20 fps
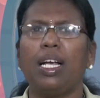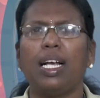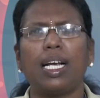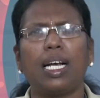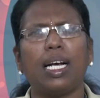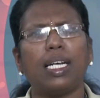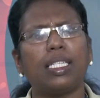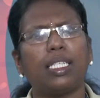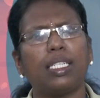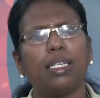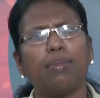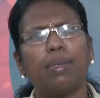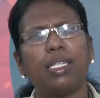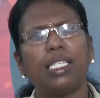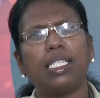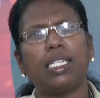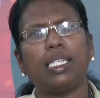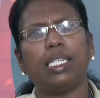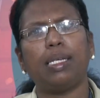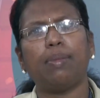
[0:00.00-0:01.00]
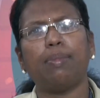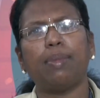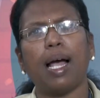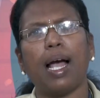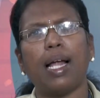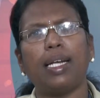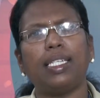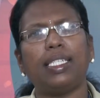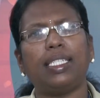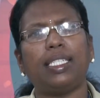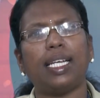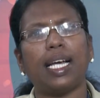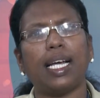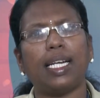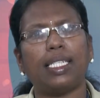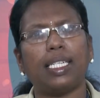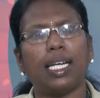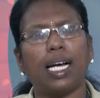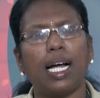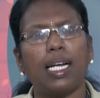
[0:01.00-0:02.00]
Customers demand
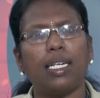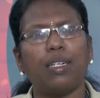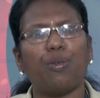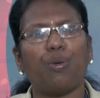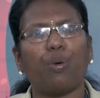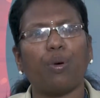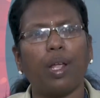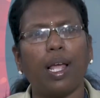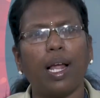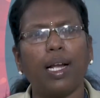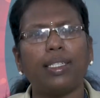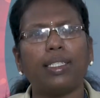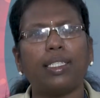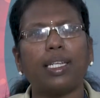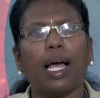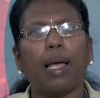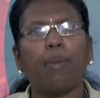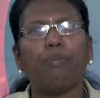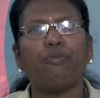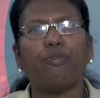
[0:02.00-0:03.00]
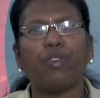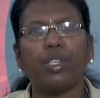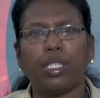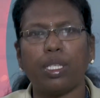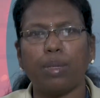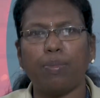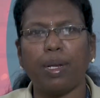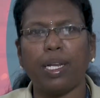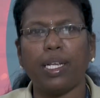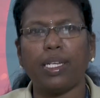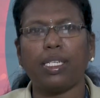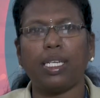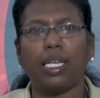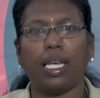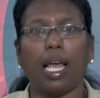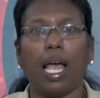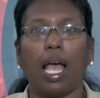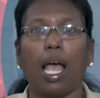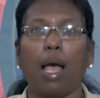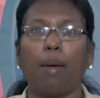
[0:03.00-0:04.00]
data and real-time
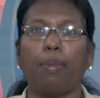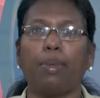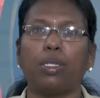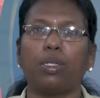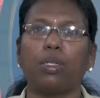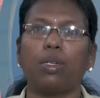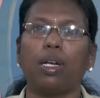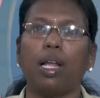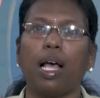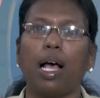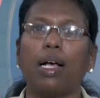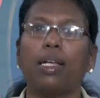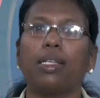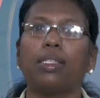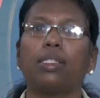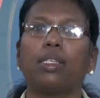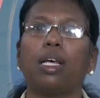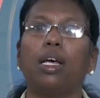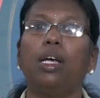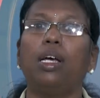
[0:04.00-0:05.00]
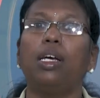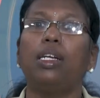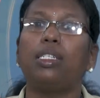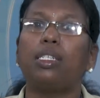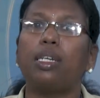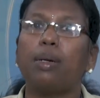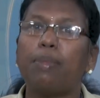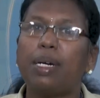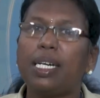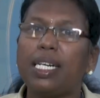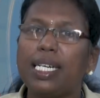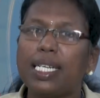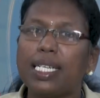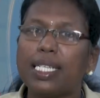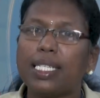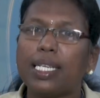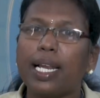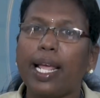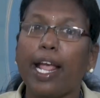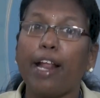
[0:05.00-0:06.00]
visibility. Amazon has
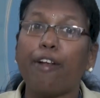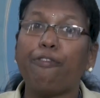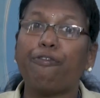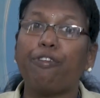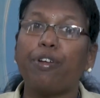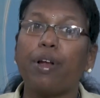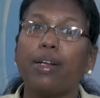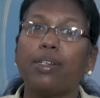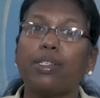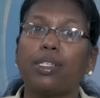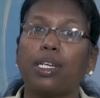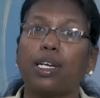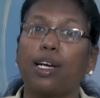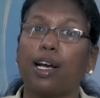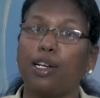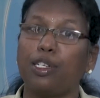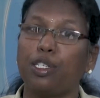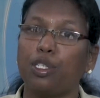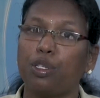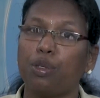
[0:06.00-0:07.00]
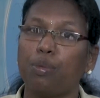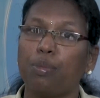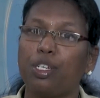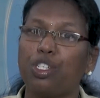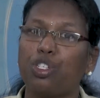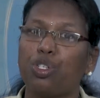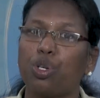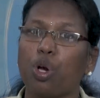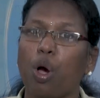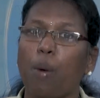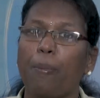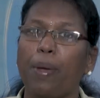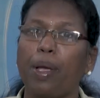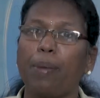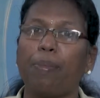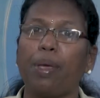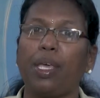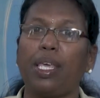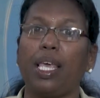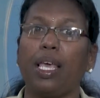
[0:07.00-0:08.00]
tremendously influenced consumer
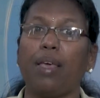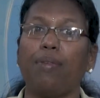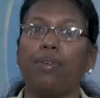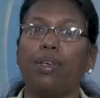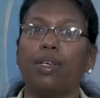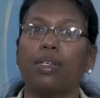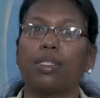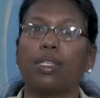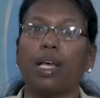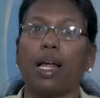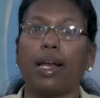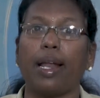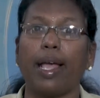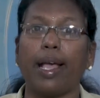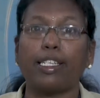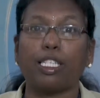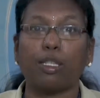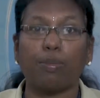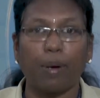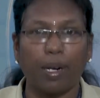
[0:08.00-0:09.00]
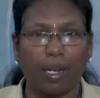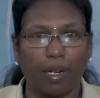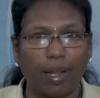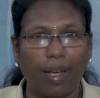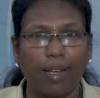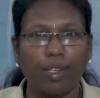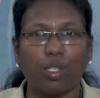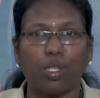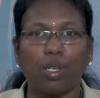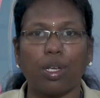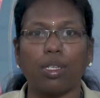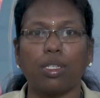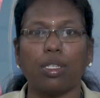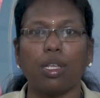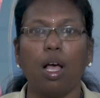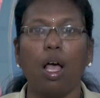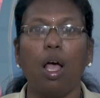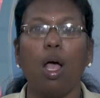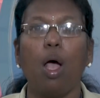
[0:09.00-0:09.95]
shopping behaviors and expectations.